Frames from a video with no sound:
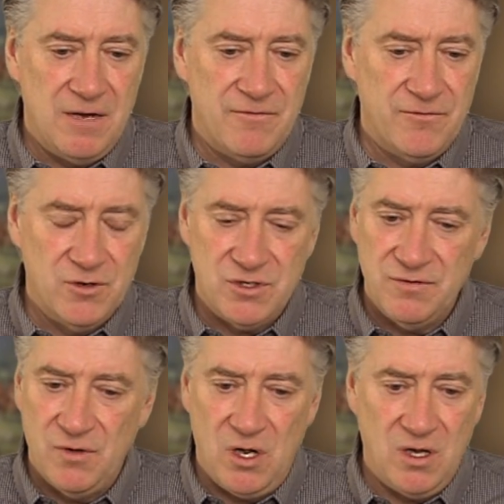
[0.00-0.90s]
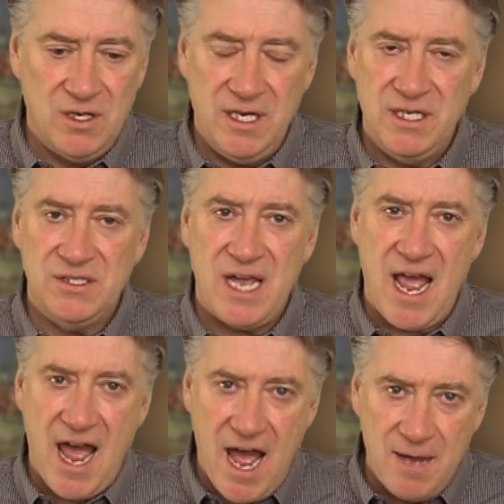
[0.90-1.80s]
First of all, it is
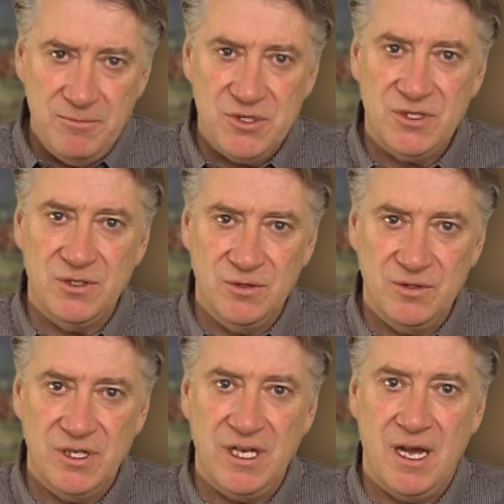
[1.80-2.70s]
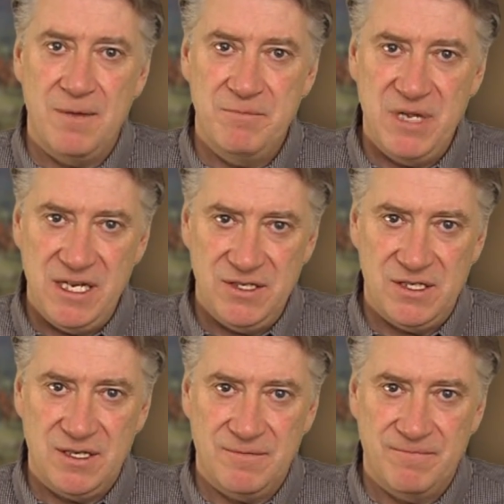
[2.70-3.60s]
absolutely
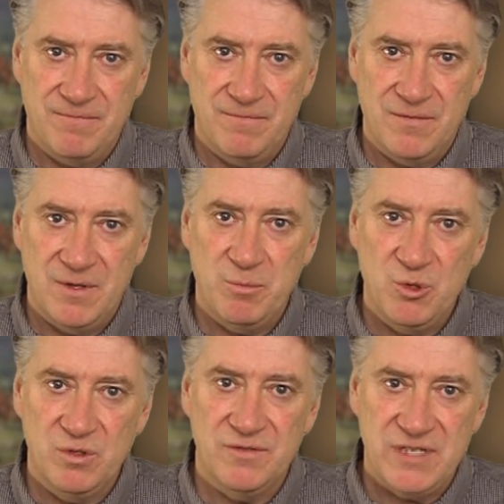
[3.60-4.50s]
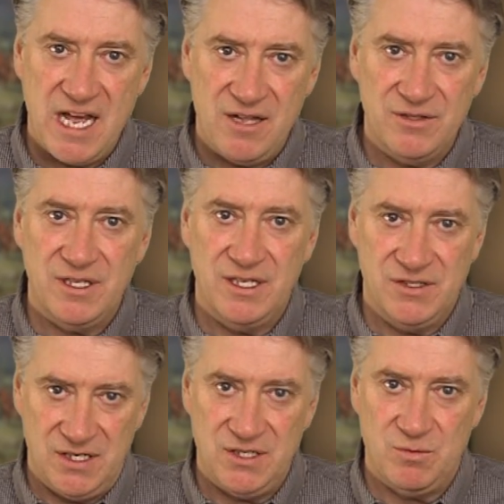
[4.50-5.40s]
amazing the pool of talent that
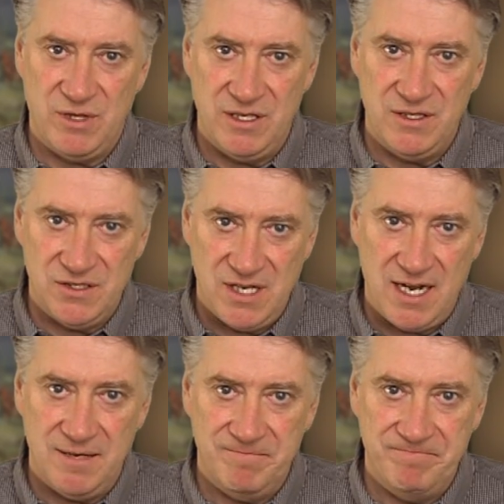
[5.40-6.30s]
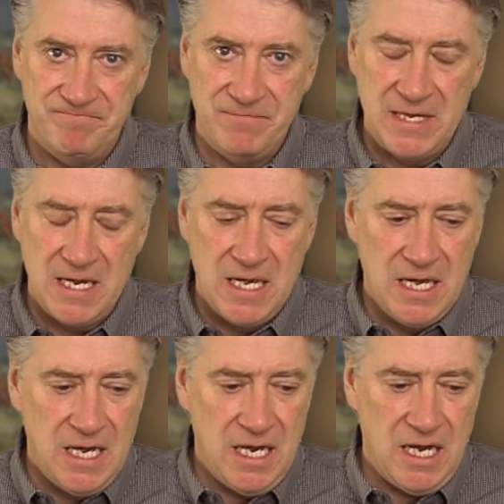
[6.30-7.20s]
exists within the Senate.
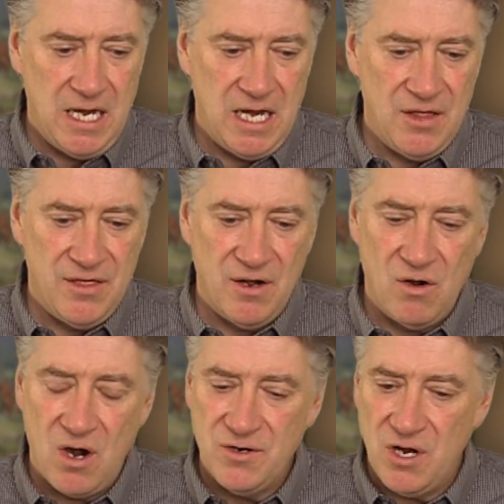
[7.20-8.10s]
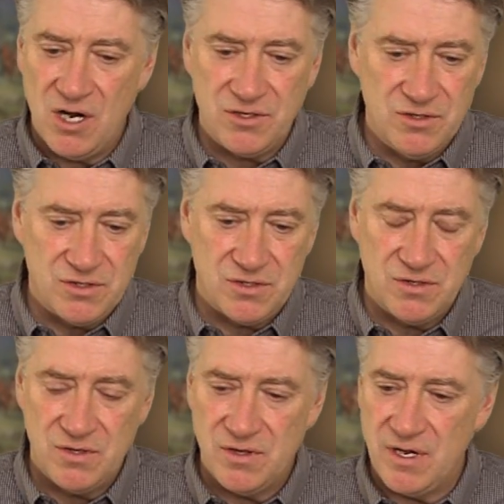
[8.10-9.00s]
There are doctors,
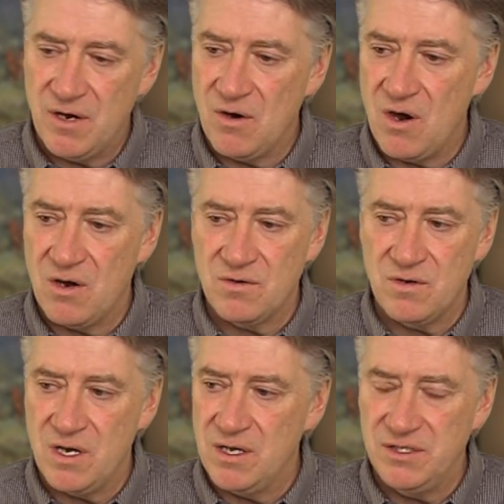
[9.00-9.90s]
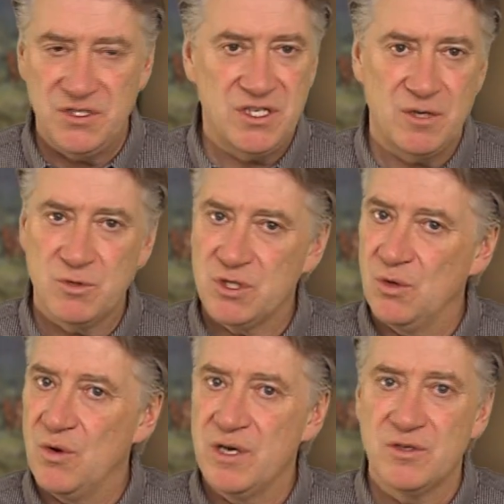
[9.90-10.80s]
there are distinguished
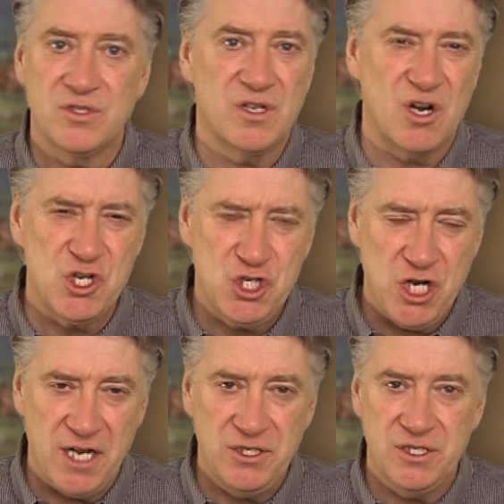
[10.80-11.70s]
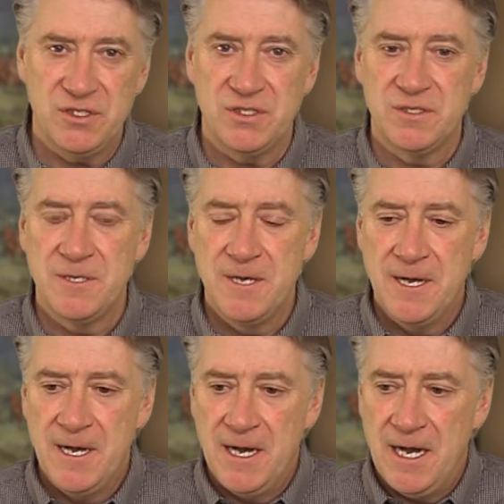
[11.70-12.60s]
lawyers, there are judges,
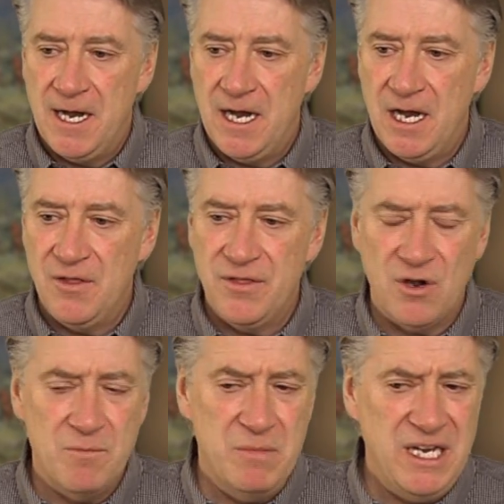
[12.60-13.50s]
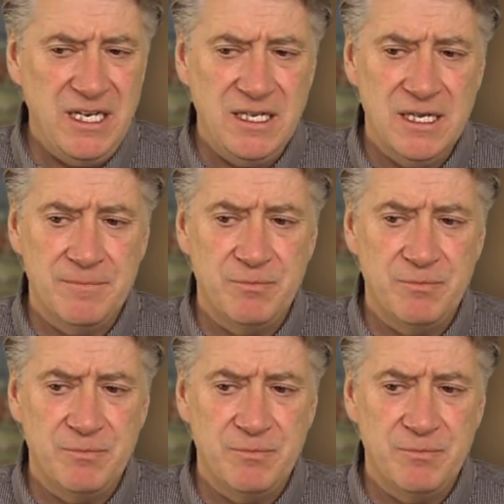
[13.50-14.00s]
there are many